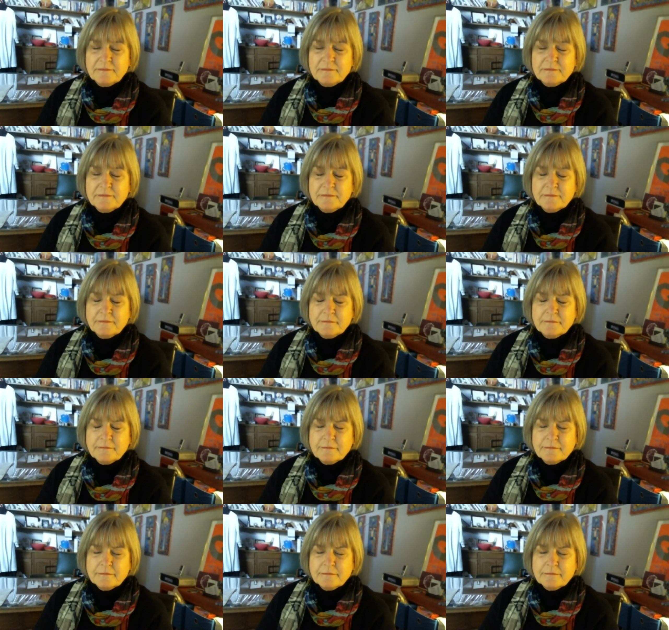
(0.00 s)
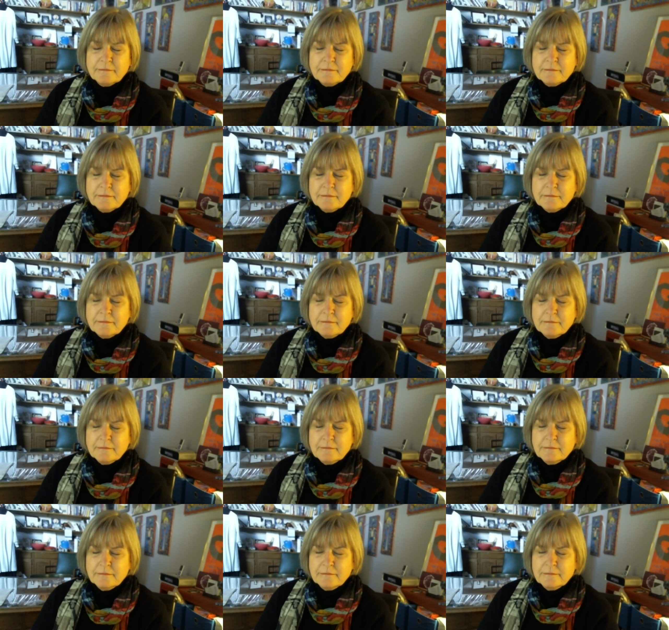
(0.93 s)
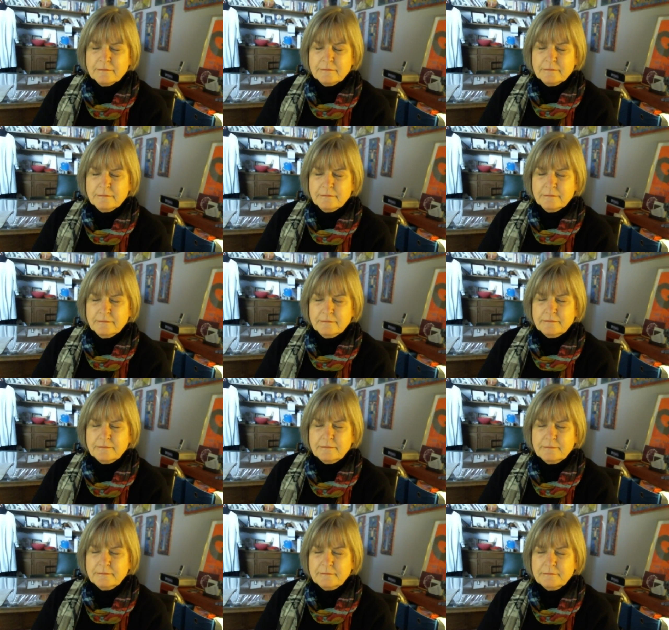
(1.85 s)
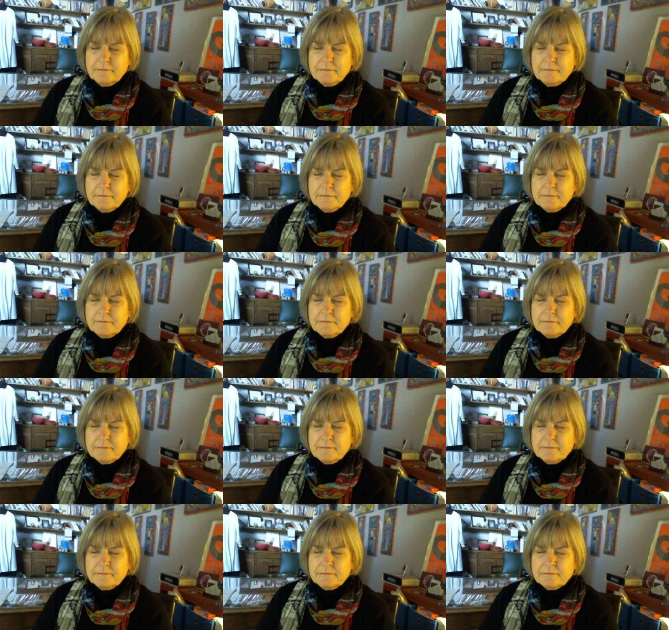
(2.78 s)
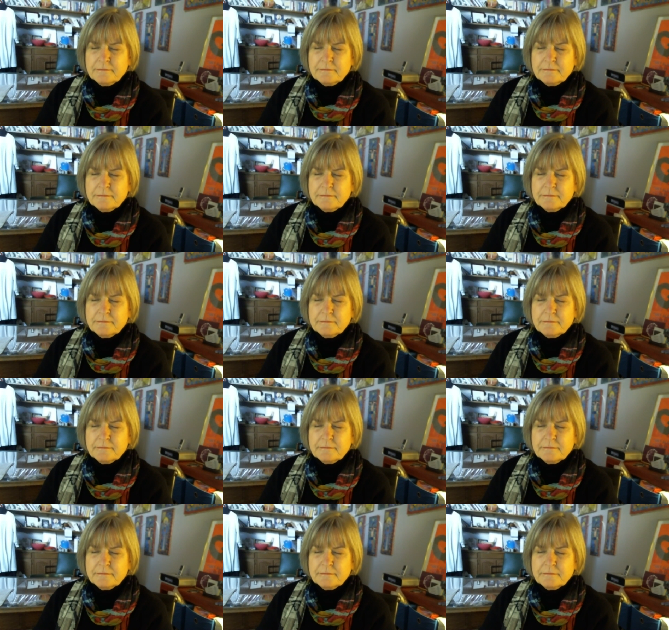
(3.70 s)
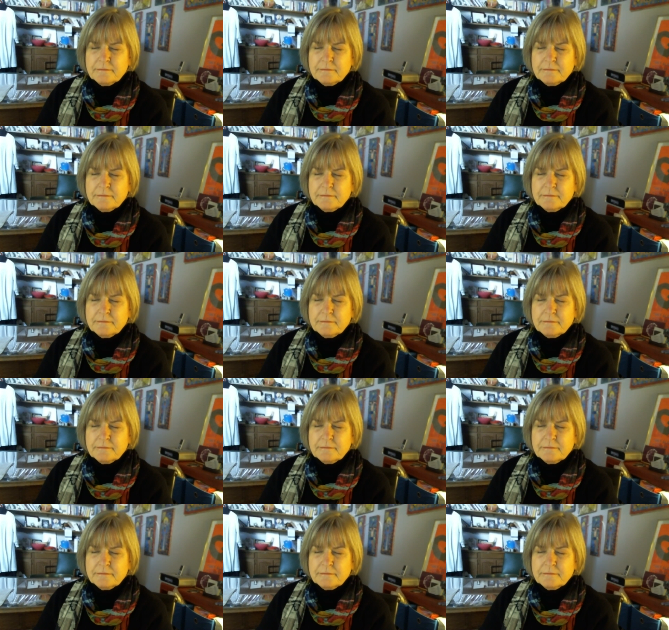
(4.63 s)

Nothing is said.